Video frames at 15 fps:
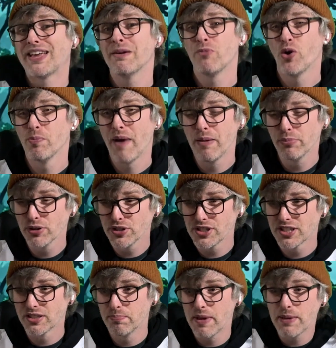I get more
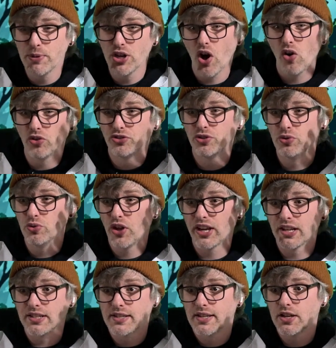members, maybe I'll do
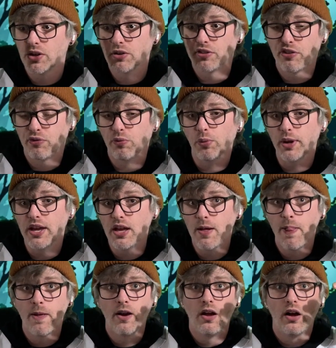like a tier
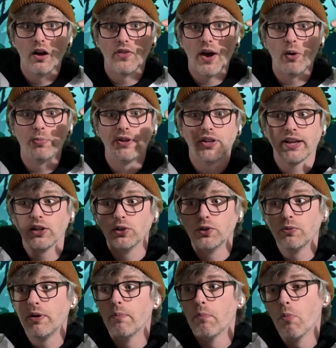three. That would be like a
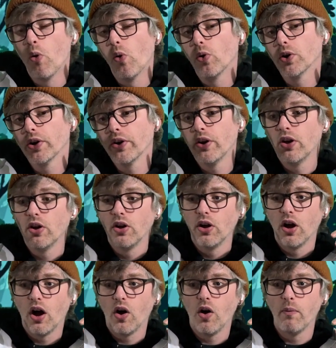little bit more.
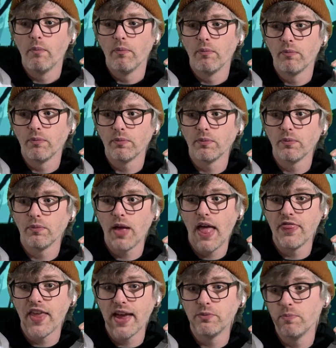Um,
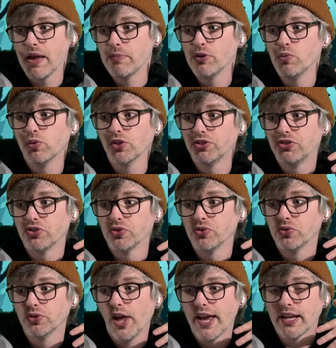and then maybe we'll
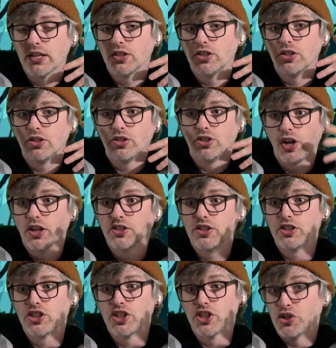do like
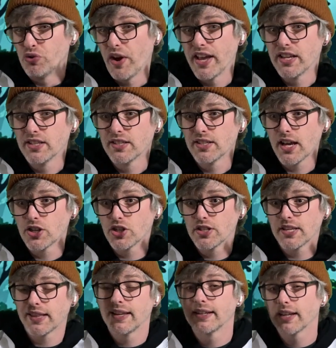Dungeons and Dragons
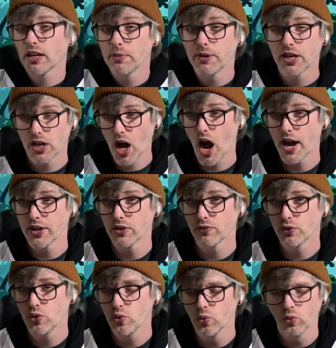sessions. I think that could be kind
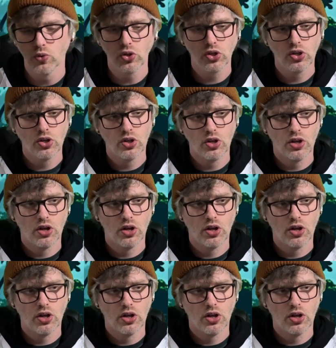of cool.